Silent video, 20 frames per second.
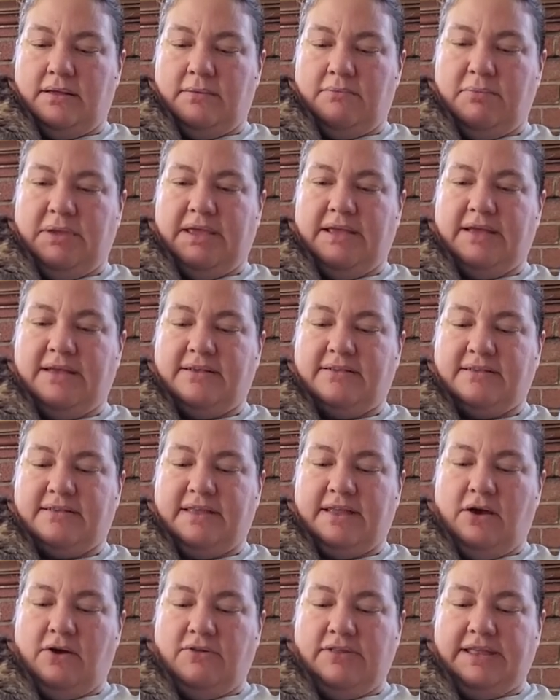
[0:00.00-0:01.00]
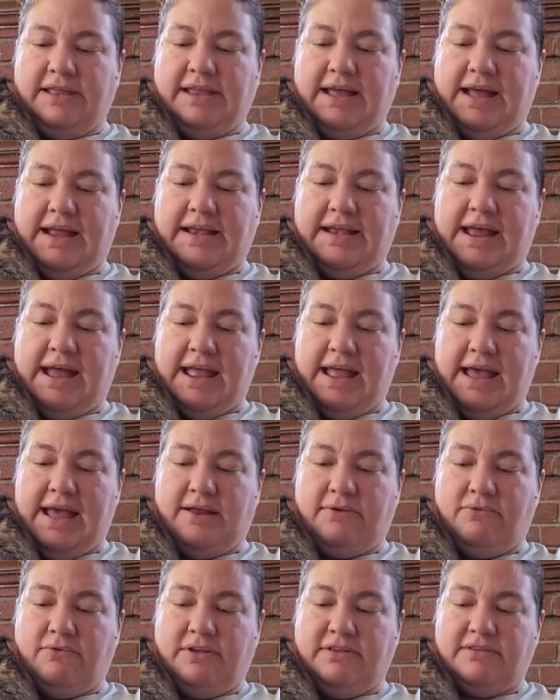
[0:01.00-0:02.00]
because the only kind I
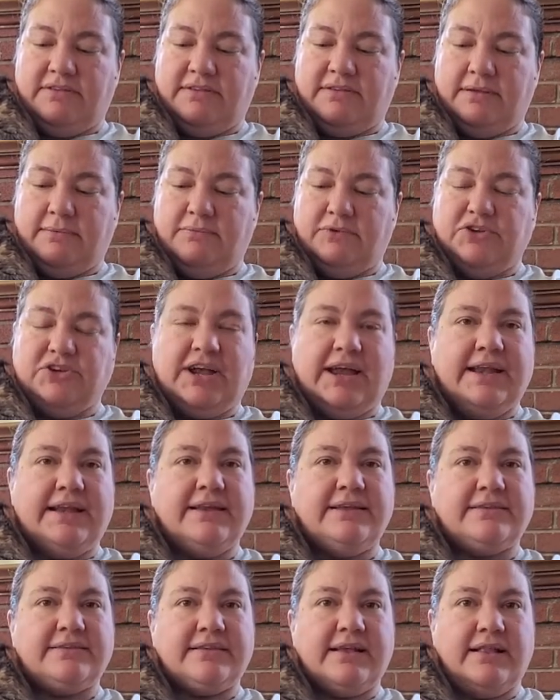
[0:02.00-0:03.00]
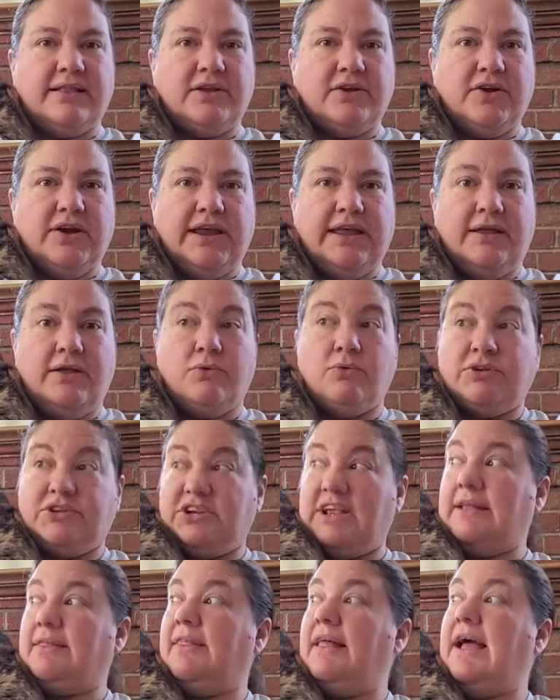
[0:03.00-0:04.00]
had was some Chinese celery, which
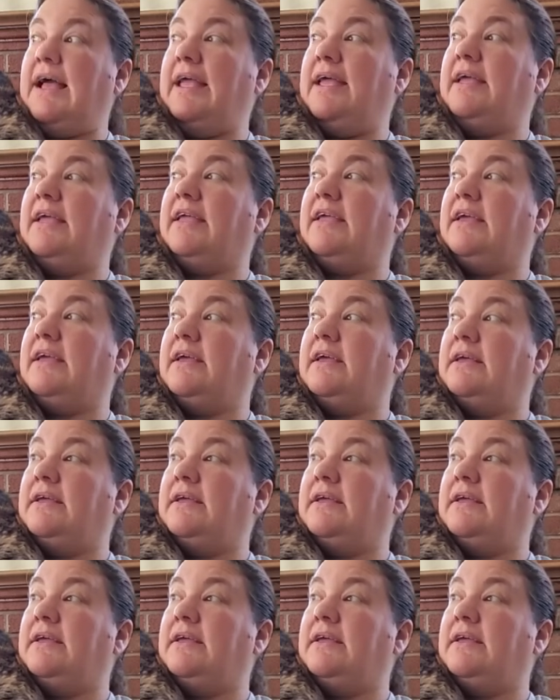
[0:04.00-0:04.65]
I like.